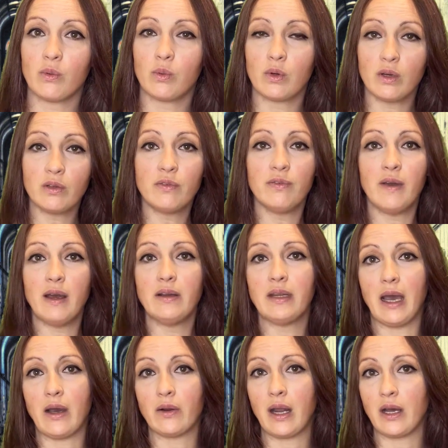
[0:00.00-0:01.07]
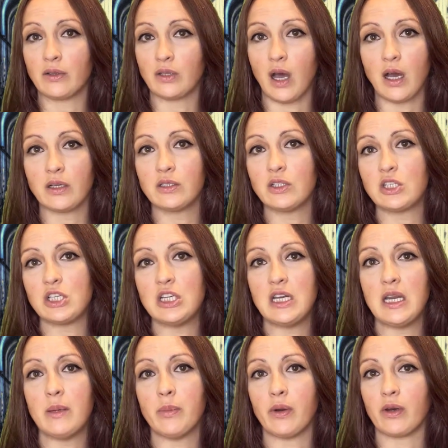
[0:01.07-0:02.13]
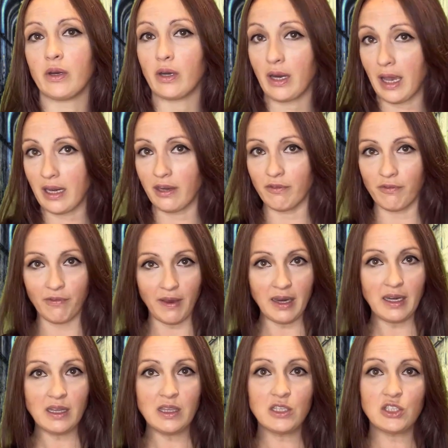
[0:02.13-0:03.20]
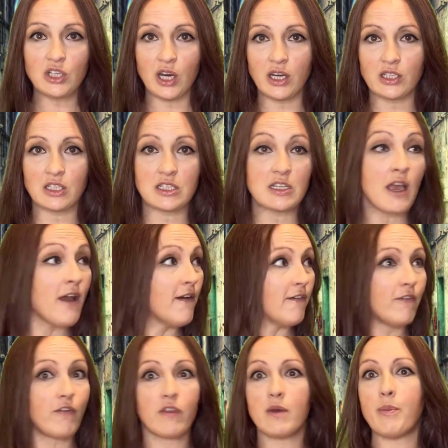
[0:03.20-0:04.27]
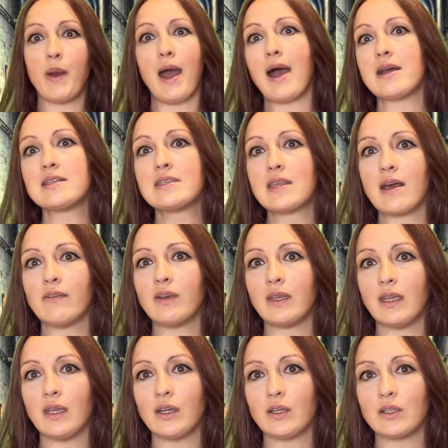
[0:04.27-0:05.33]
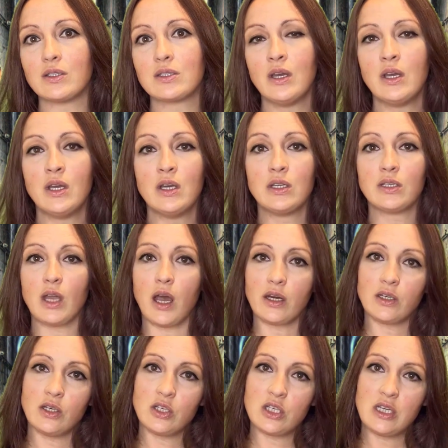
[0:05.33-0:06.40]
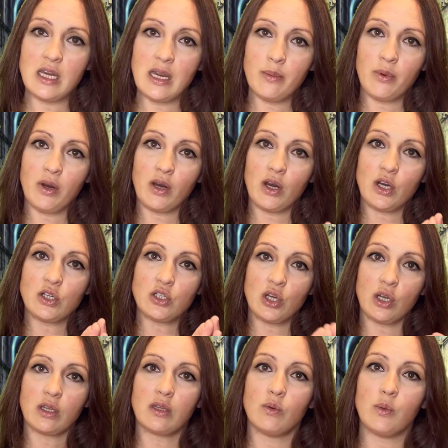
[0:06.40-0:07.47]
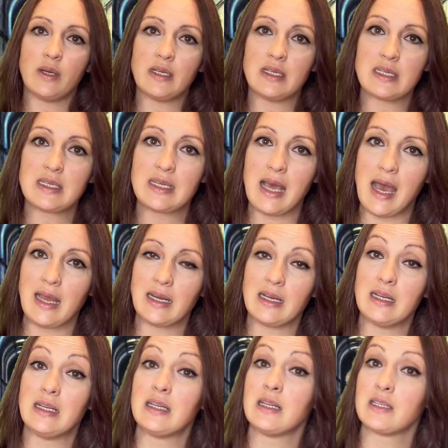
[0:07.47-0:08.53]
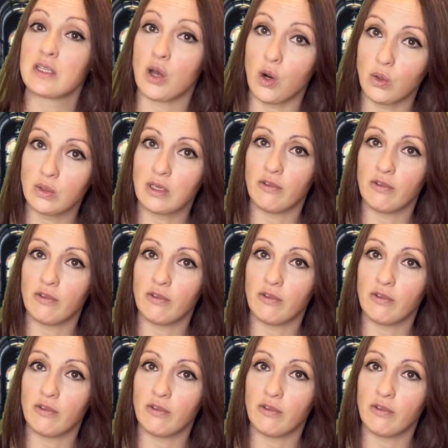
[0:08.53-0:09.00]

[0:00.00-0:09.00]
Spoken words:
world found out how Dr. Schneeberger had evaded the charges for the past 7 years. Dr. Schneeberger took the witness stand in his own